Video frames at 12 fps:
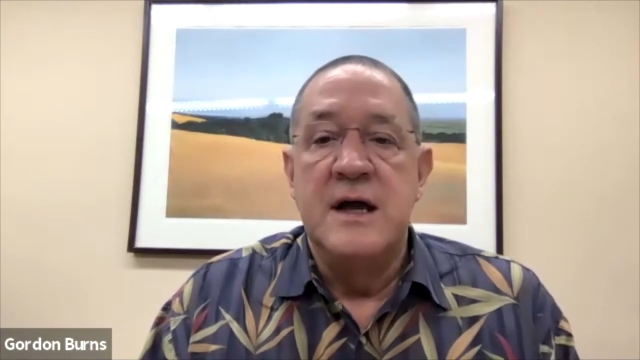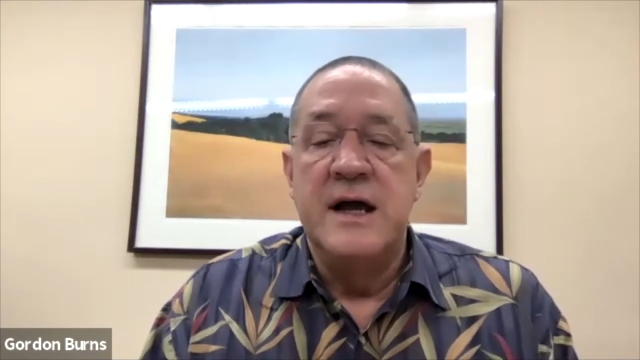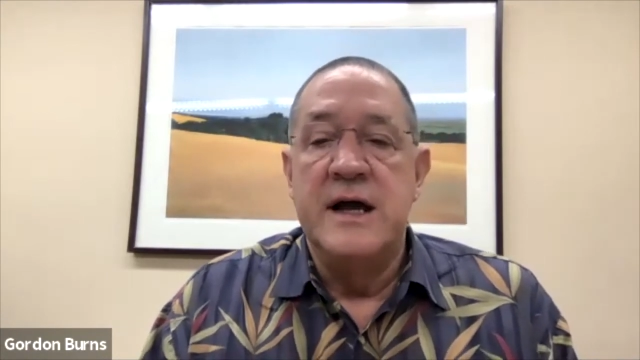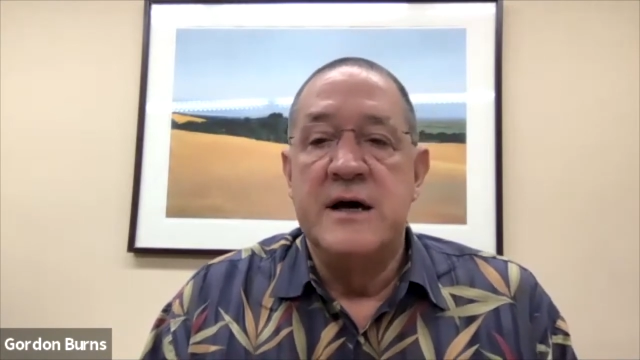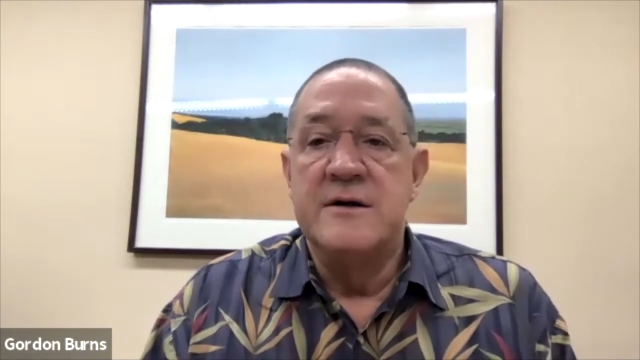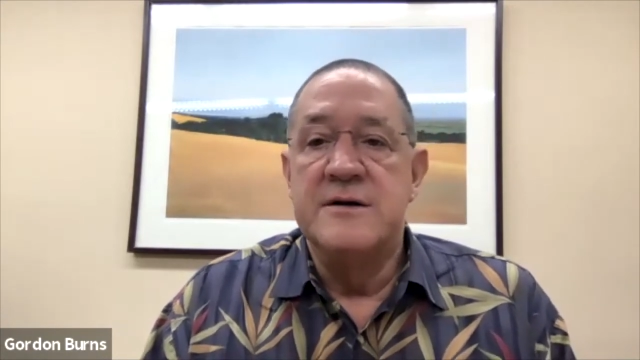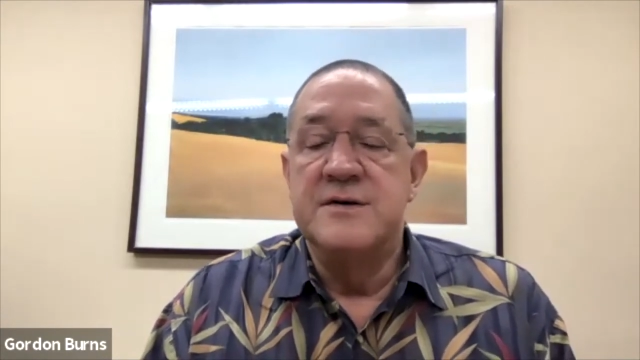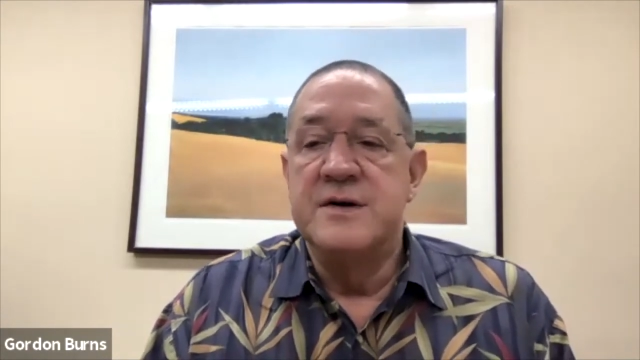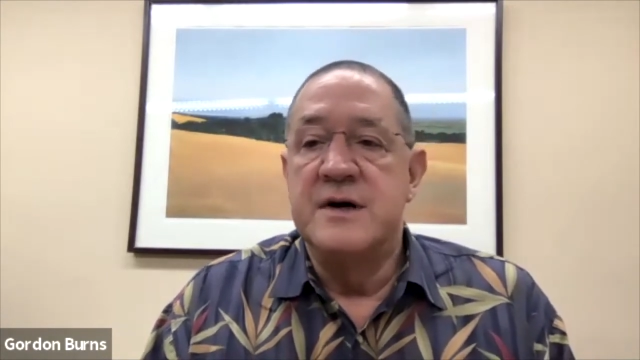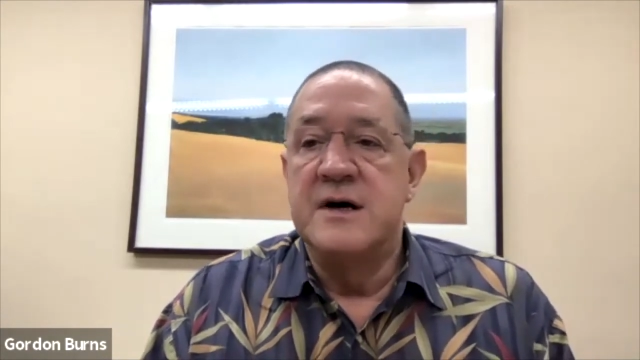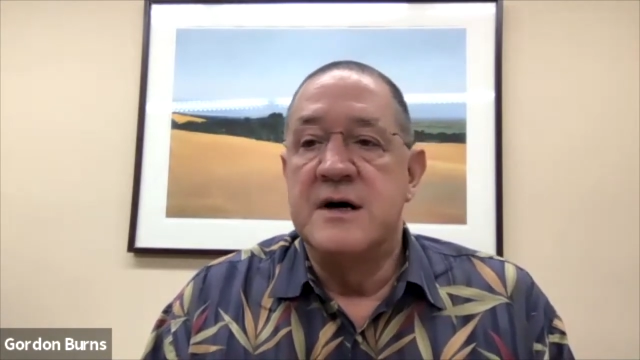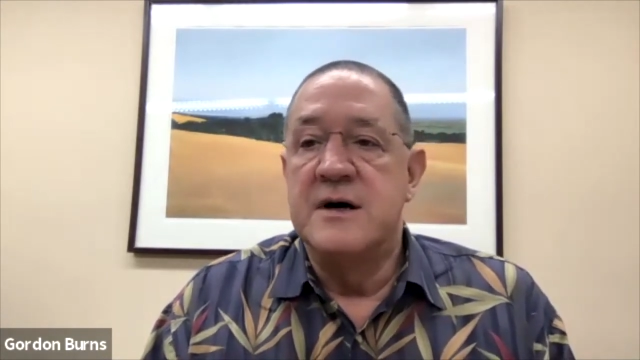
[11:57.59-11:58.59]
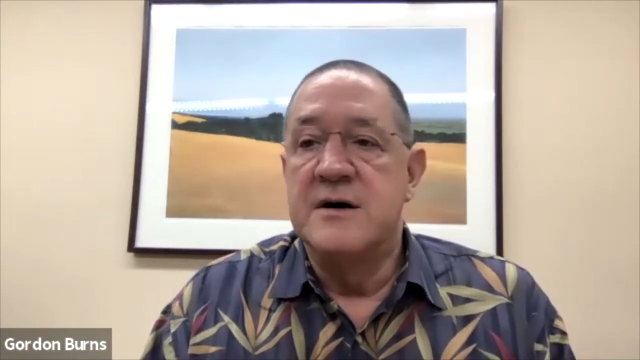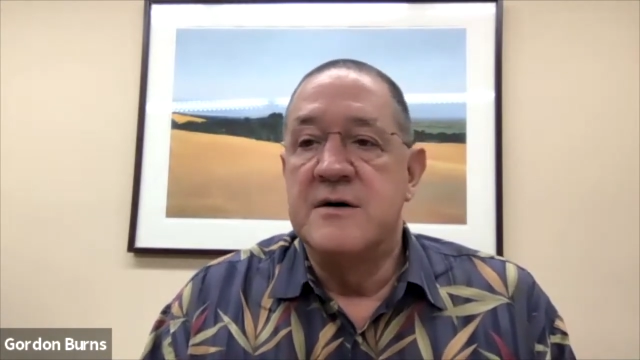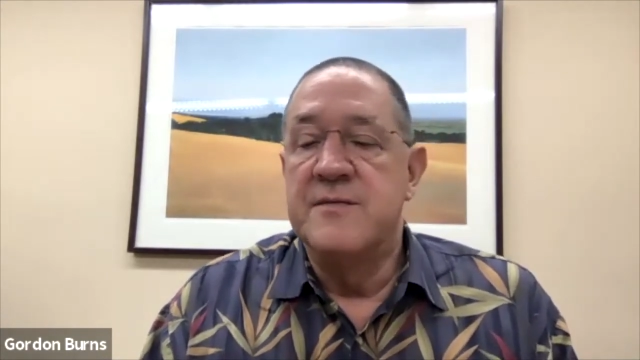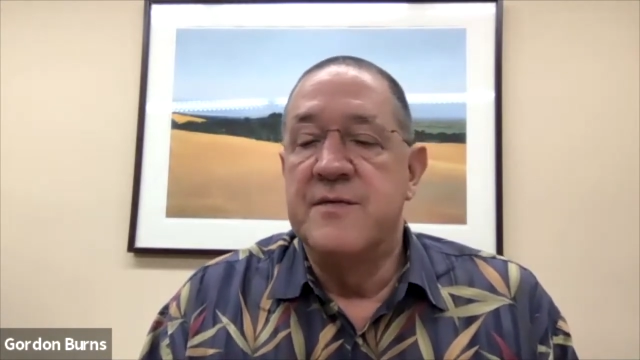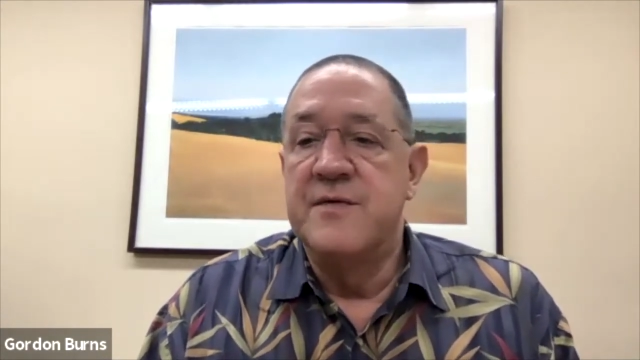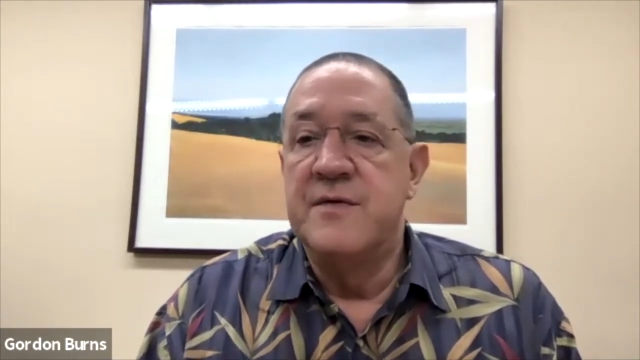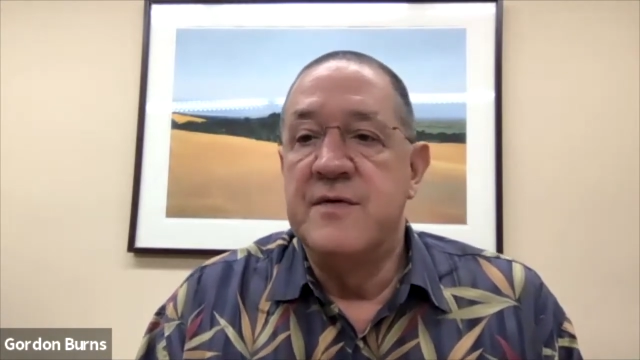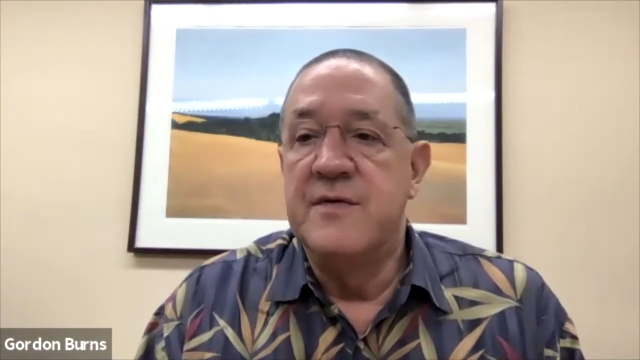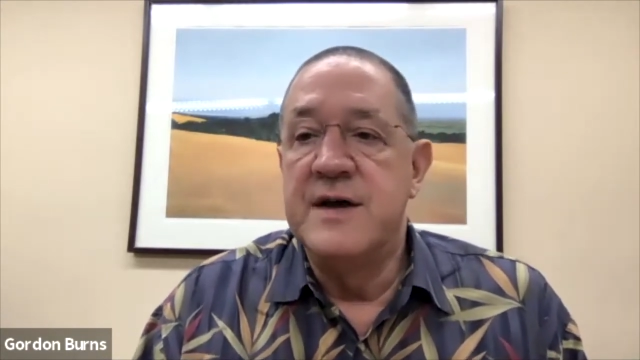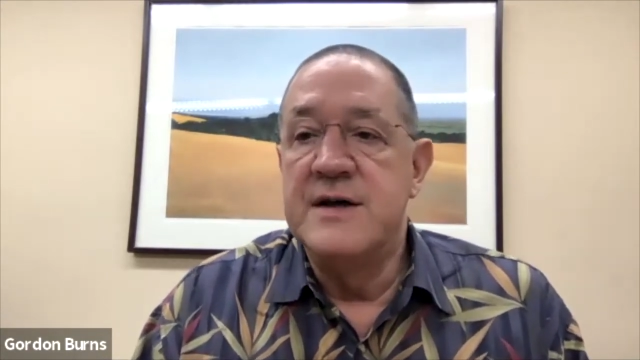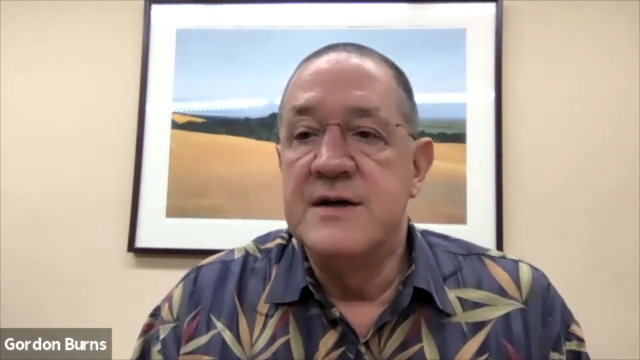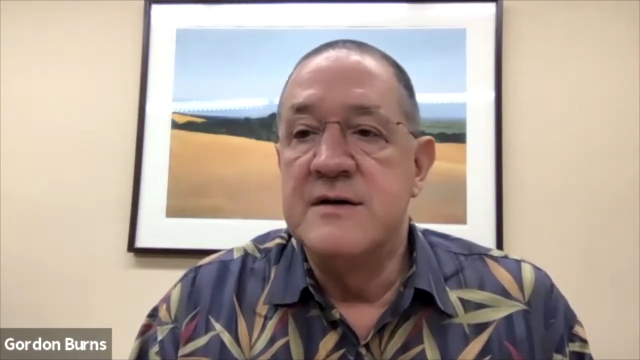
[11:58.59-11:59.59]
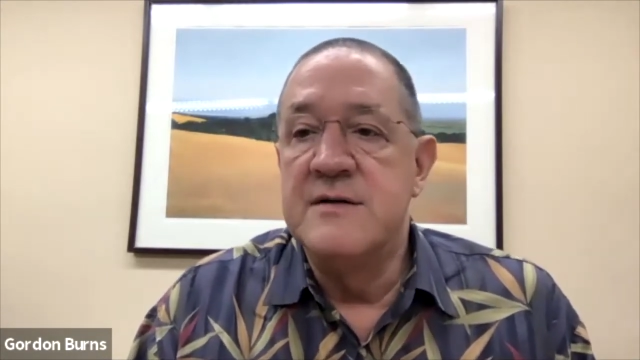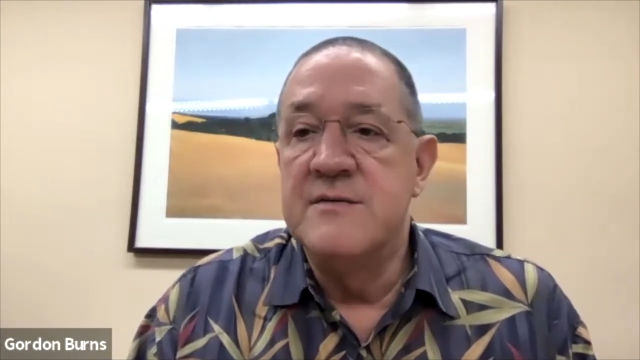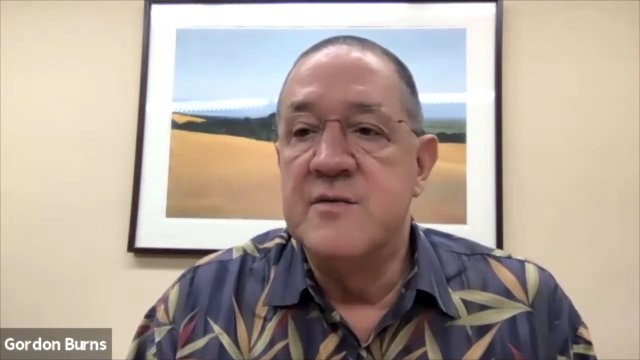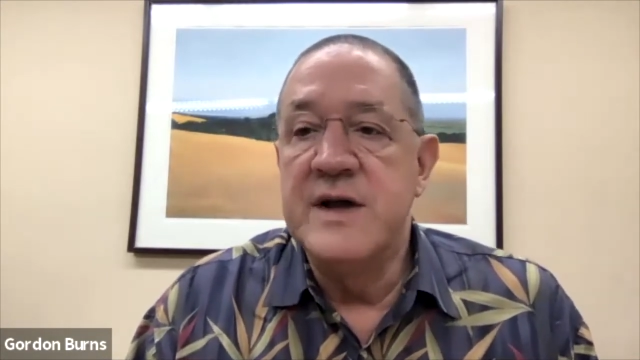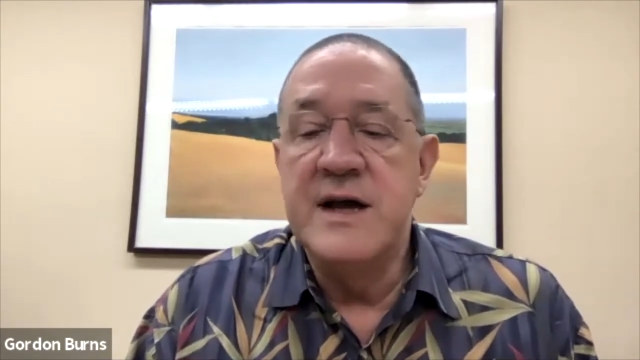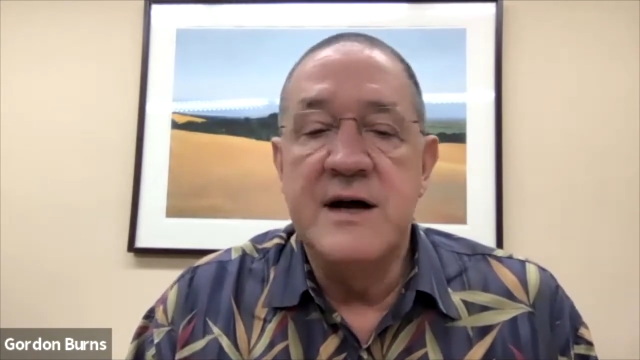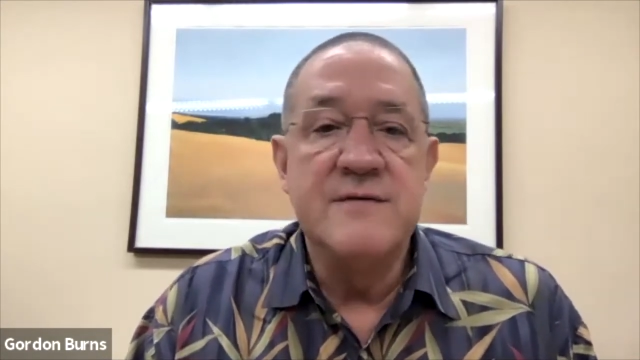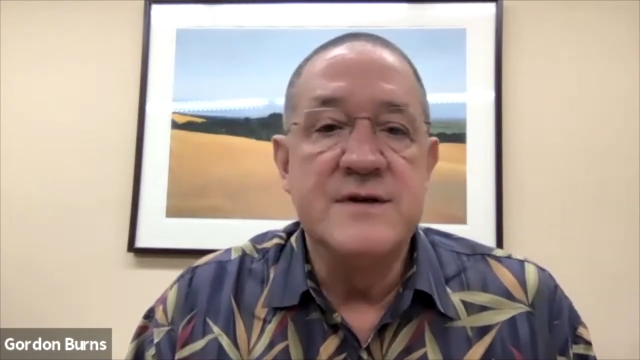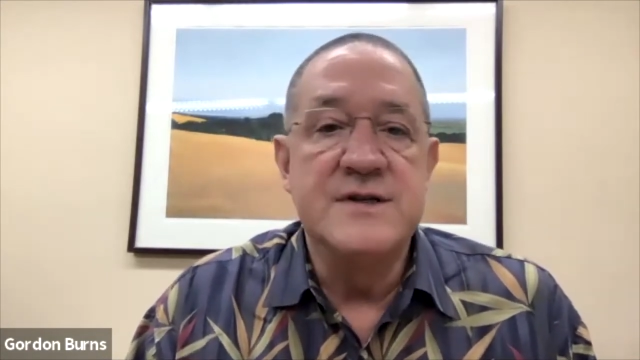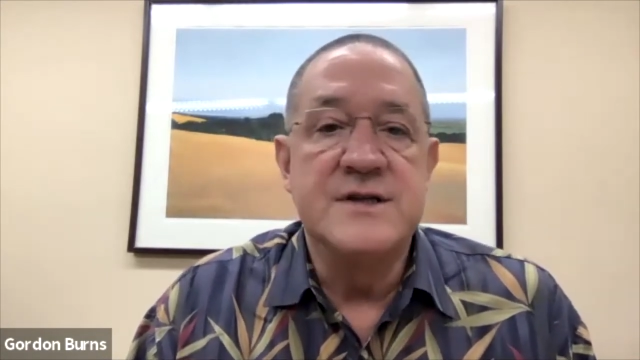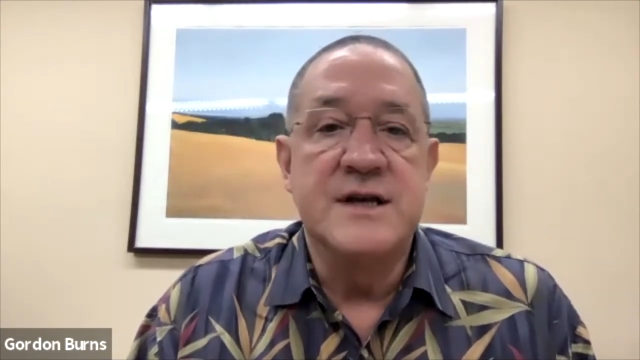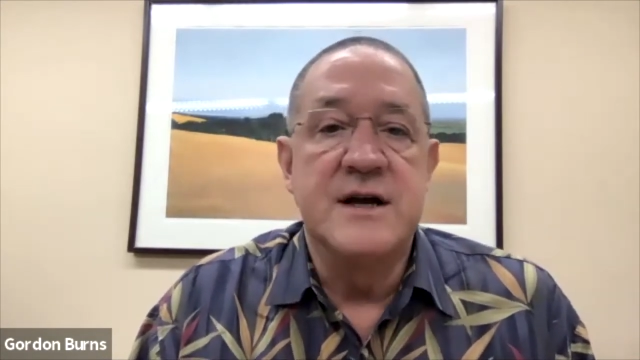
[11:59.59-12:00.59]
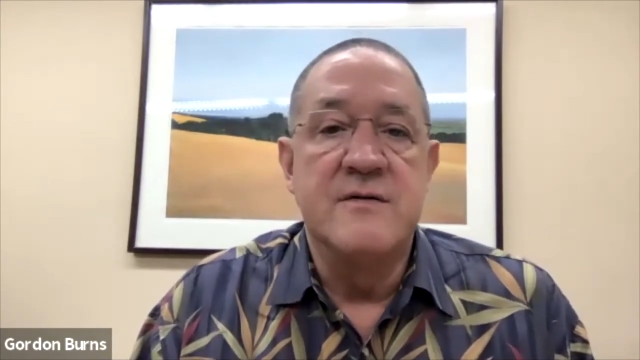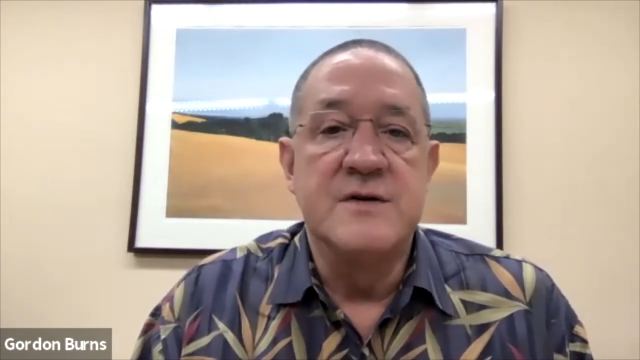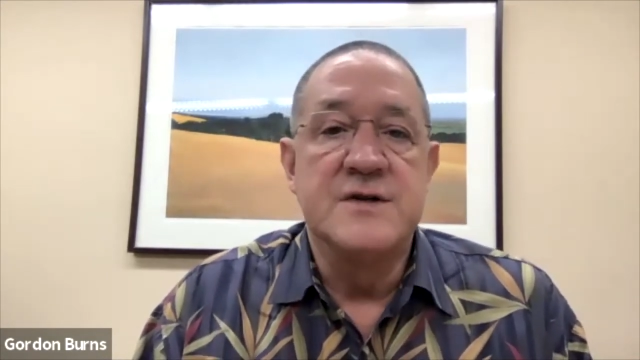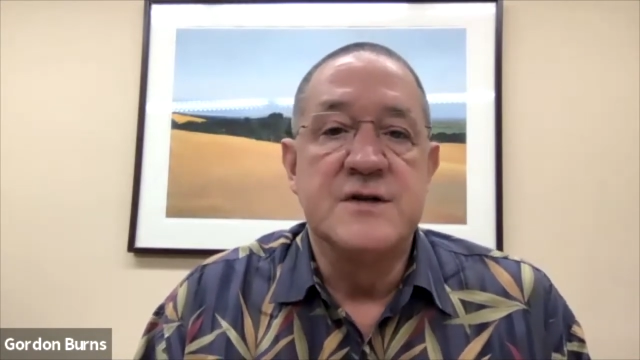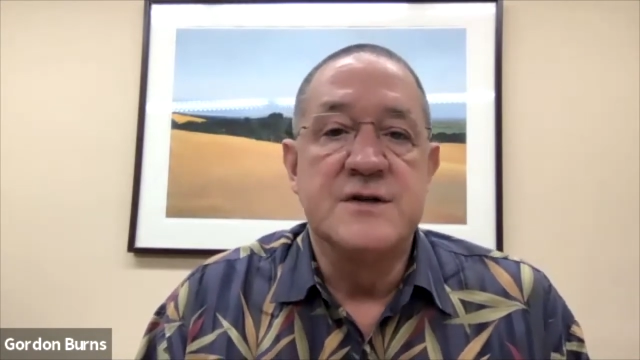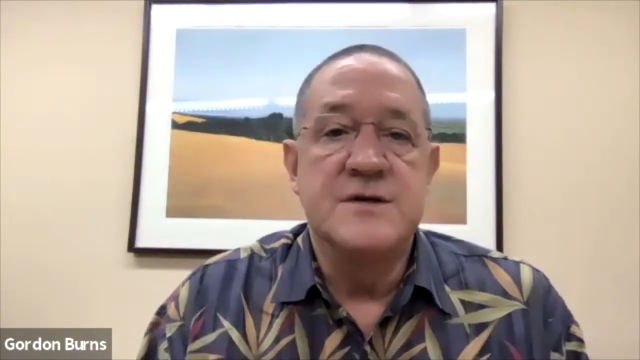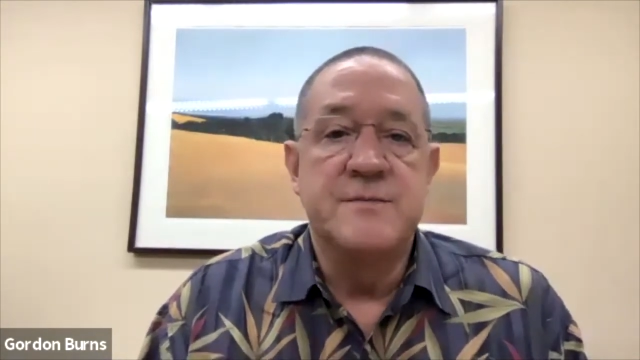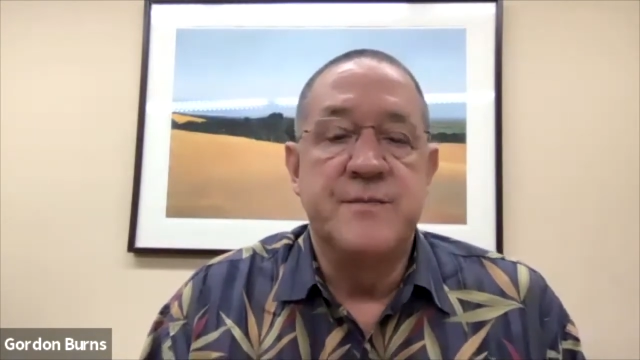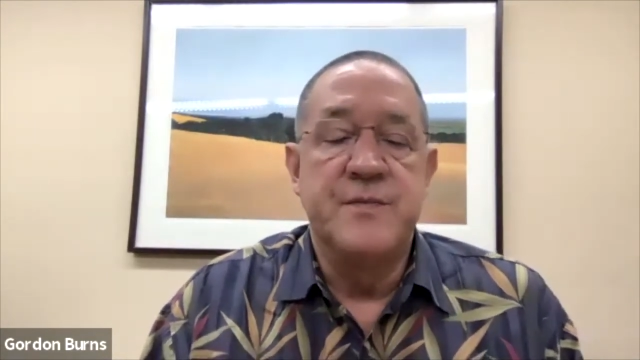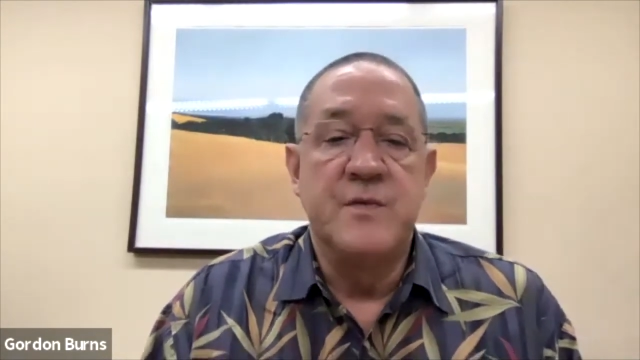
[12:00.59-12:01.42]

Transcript: And uh, that, and we have this analysis.